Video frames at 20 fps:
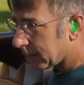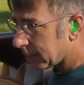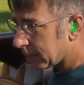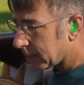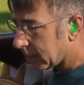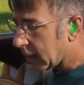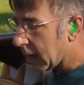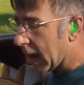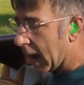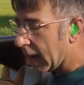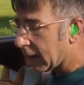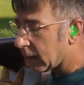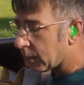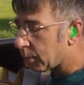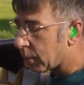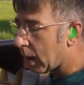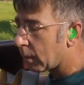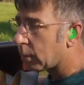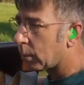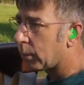Yeah, I could
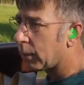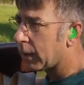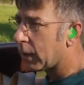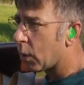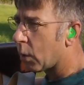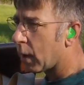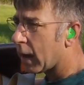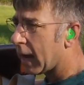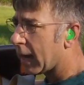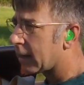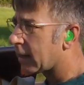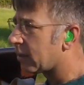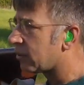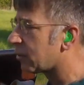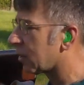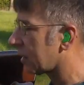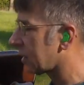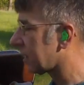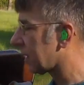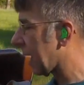probably go ahead and
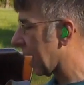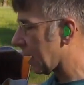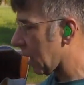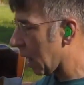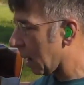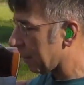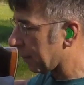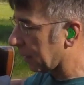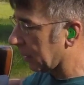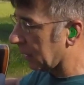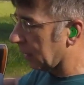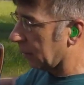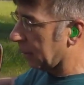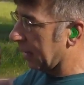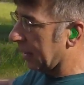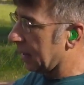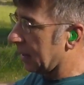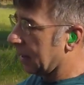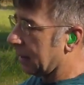adjust that up a little bit.